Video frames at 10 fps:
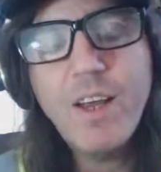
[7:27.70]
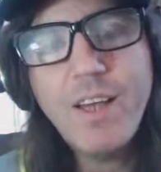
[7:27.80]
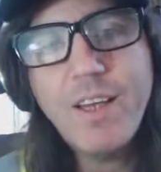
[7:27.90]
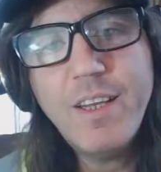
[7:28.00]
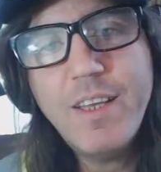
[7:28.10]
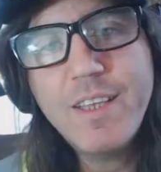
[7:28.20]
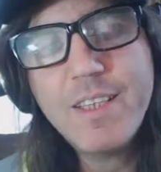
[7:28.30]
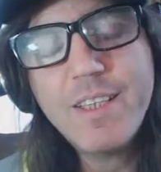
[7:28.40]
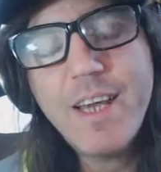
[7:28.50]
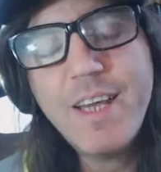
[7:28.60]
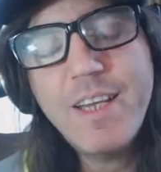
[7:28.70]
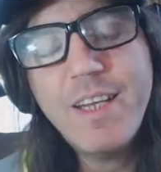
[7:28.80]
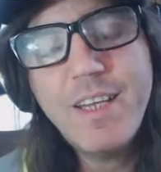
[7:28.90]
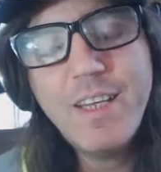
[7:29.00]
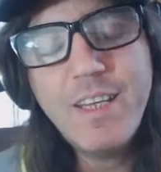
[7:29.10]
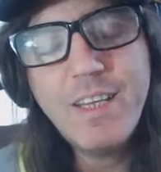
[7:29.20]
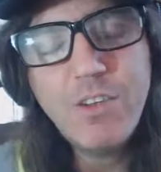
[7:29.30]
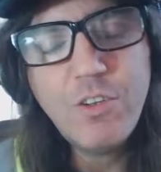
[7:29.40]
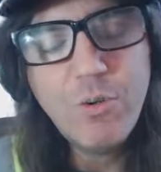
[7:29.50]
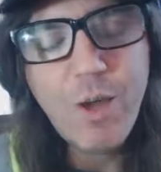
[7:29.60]
right? It's and then
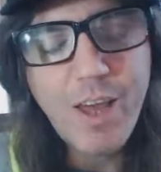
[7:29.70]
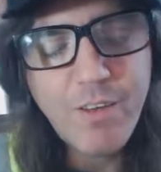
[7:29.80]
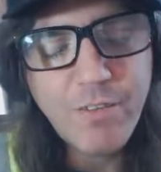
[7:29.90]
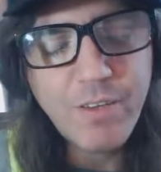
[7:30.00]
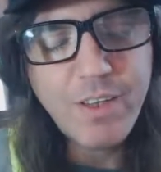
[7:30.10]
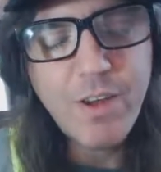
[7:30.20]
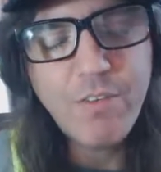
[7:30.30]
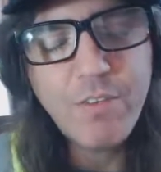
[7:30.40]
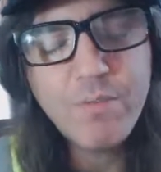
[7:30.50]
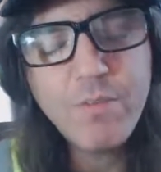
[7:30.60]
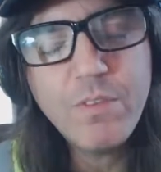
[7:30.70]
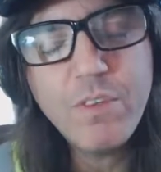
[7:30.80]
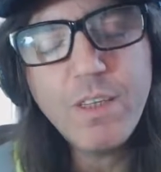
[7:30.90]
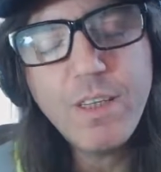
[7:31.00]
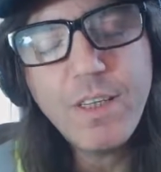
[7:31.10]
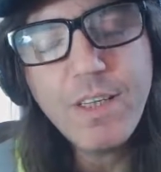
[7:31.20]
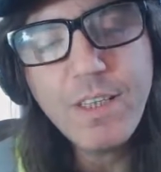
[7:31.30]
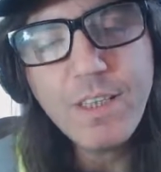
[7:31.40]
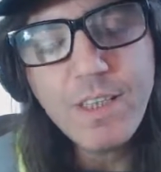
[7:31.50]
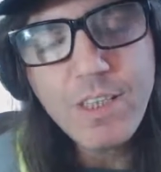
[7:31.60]
you have you have a look.
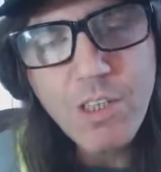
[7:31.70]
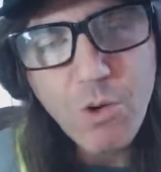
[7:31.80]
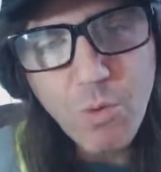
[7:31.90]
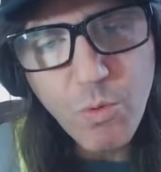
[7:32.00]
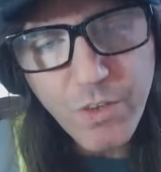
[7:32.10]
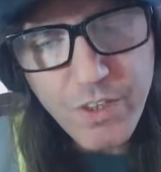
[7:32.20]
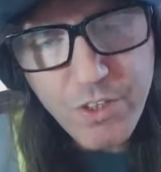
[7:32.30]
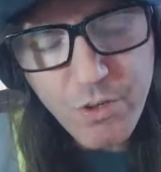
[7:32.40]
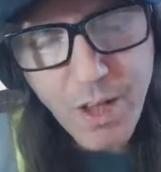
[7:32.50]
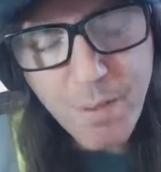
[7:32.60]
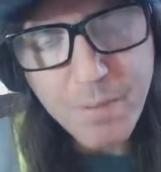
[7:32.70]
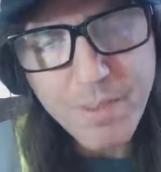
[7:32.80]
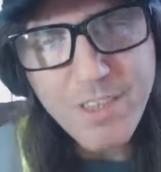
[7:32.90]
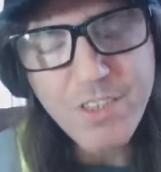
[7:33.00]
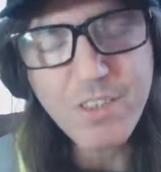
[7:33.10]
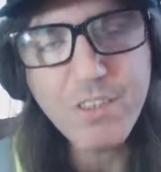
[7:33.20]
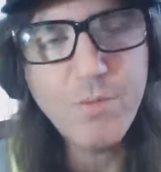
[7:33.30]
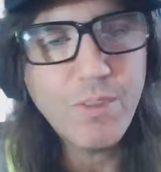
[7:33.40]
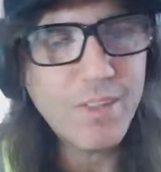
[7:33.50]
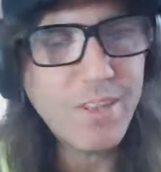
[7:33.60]
There's no there's no competition
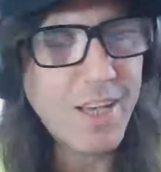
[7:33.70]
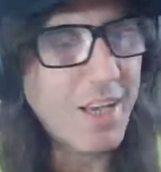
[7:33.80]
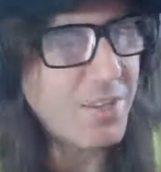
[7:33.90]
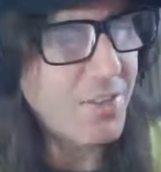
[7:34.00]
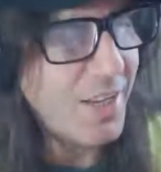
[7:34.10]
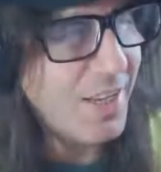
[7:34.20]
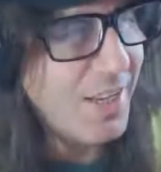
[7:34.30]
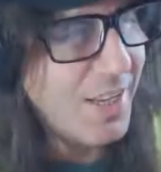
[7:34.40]
with these guys, right?